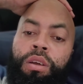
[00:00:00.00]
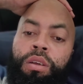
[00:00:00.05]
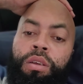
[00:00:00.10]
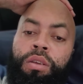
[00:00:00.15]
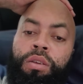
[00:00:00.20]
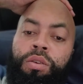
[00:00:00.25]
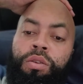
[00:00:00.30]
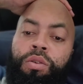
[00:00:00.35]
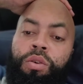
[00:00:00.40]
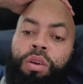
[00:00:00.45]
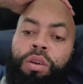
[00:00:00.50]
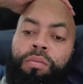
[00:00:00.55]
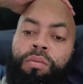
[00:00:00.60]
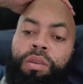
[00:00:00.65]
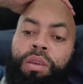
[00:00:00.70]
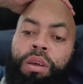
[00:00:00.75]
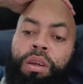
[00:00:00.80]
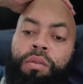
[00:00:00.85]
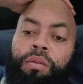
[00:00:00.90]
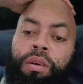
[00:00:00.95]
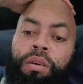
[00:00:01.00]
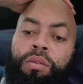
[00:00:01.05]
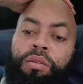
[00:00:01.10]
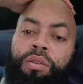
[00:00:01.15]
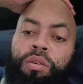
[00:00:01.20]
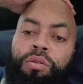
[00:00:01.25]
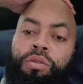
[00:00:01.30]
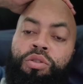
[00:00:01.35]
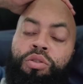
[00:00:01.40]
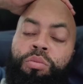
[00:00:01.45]
you know what I'm saying, around
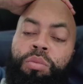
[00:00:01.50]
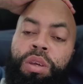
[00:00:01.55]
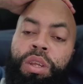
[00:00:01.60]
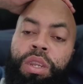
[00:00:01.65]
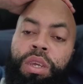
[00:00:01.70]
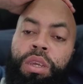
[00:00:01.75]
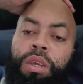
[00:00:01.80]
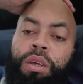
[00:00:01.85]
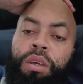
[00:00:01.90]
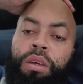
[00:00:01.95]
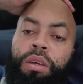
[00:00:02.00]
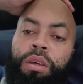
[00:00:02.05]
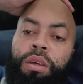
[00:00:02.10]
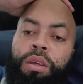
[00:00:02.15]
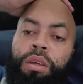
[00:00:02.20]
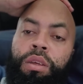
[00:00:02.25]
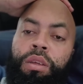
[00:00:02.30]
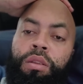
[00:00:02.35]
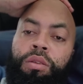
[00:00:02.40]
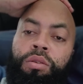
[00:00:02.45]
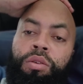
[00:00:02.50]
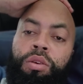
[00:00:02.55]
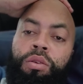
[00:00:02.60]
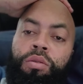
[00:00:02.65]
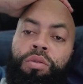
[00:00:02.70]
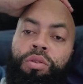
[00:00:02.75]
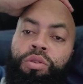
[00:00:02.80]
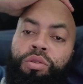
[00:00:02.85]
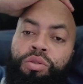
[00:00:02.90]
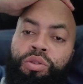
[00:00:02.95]
social media and, you know,
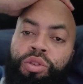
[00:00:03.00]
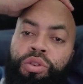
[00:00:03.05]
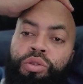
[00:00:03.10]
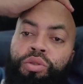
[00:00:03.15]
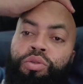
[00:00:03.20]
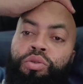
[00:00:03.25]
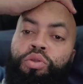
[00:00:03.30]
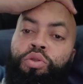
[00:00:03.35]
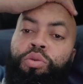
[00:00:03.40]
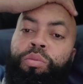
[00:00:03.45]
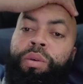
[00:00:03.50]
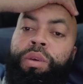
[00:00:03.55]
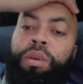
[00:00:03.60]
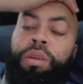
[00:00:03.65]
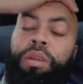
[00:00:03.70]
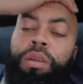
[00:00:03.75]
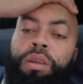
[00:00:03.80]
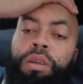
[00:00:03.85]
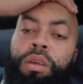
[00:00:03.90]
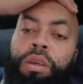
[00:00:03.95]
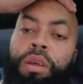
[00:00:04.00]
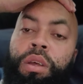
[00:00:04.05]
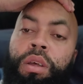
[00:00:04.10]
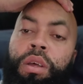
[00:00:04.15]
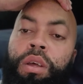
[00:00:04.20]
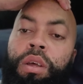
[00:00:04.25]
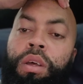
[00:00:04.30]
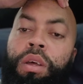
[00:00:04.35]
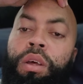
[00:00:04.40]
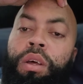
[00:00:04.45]
YouTube and
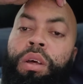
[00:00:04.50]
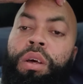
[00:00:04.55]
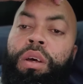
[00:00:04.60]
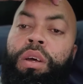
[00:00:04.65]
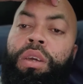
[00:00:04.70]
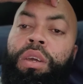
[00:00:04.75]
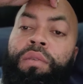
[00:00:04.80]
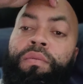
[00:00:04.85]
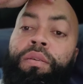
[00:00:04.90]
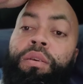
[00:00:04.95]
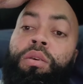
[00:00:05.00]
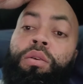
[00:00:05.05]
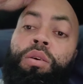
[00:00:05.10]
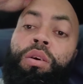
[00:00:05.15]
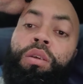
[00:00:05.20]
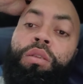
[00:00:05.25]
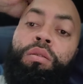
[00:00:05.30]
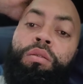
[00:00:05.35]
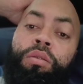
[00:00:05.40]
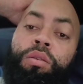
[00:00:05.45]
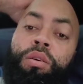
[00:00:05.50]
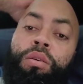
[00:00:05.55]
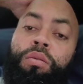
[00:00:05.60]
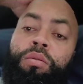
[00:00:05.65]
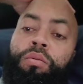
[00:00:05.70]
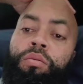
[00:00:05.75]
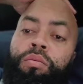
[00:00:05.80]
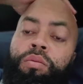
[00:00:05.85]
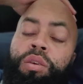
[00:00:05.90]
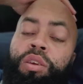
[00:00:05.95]
uh, even on, you know,
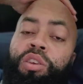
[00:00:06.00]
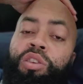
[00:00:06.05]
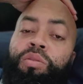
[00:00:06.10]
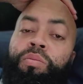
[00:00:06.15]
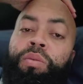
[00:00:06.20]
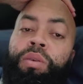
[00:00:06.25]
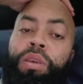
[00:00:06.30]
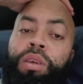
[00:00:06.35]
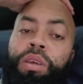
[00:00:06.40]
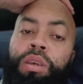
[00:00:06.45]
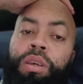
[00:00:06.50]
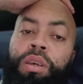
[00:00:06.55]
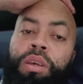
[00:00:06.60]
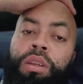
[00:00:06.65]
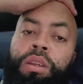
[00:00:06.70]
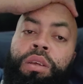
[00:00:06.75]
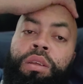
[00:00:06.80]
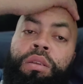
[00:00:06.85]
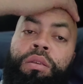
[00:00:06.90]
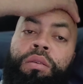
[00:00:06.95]
ESPN and